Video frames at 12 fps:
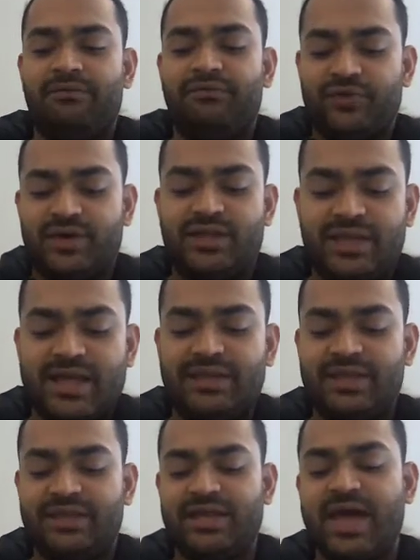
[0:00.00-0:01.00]
first, as
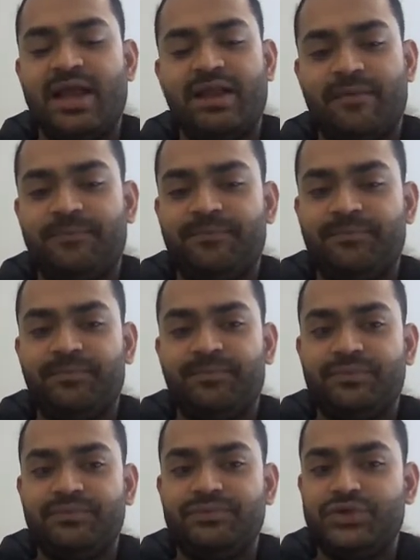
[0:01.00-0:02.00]
I said,
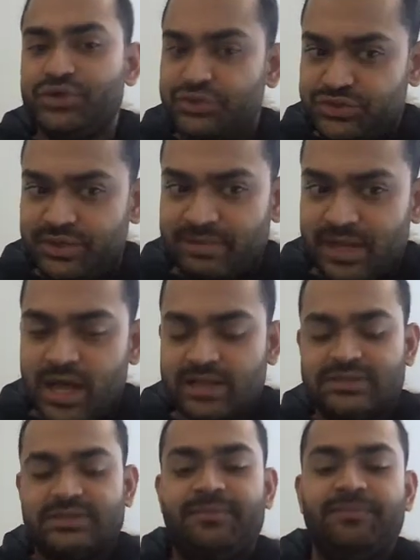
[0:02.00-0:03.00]
do you dream a
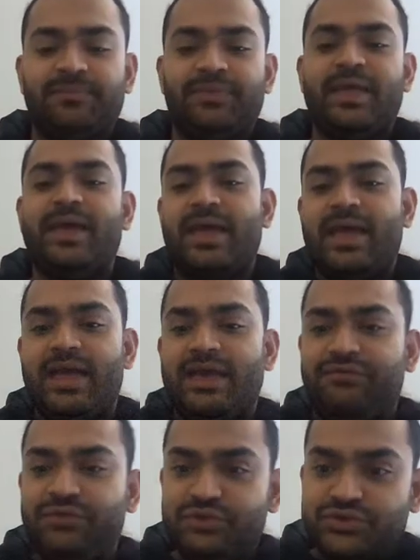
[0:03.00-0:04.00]
lot?
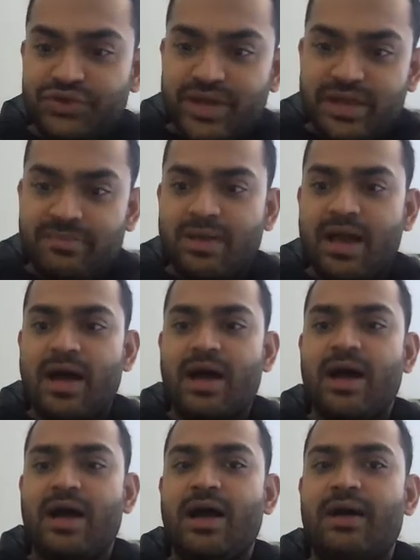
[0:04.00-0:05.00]
If you dream,
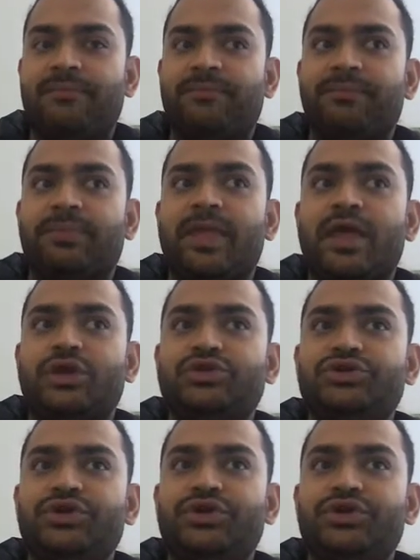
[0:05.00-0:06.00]

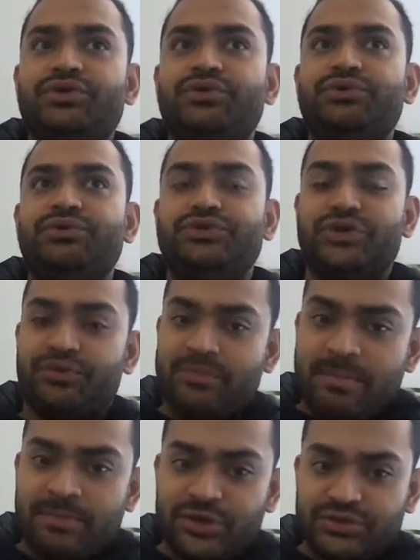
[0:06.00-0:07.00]
do you
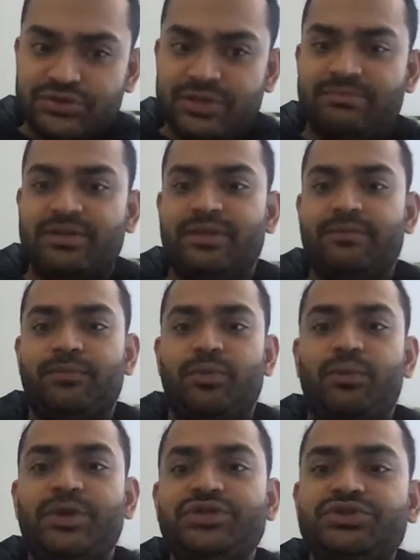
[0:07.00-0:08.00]
remember your dreams?
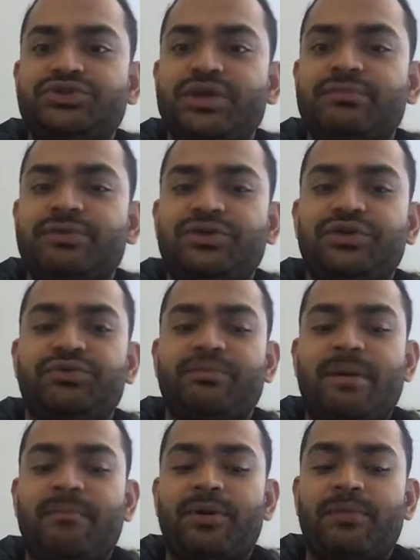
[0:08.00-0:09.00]
Which dreams do you
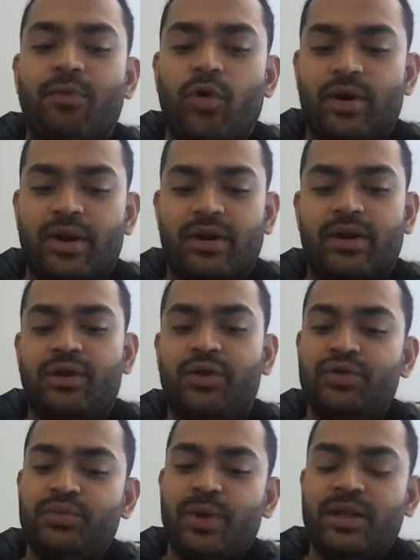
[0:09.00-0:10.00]
remember more?
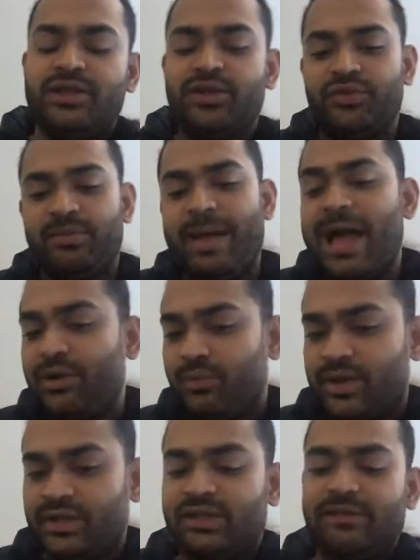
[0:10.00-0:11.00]
Good ones or the bad
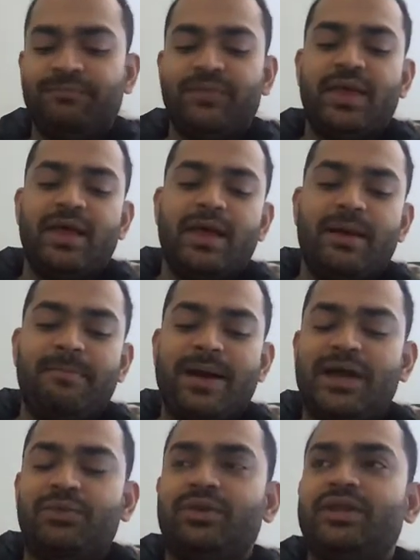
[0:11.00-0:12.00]
ones?
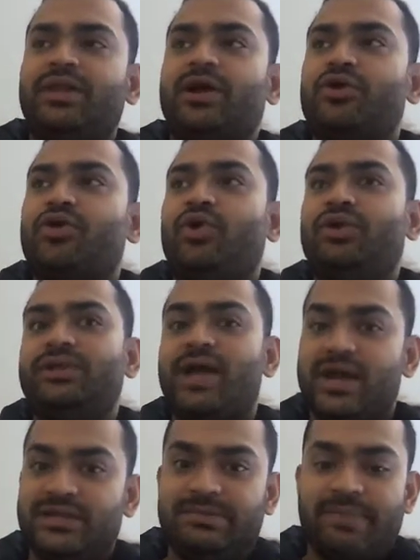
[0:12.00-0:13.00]
Bad ones are called
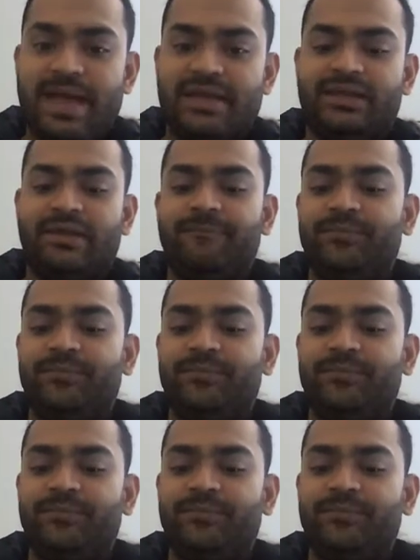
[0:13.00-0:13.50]
nightmares.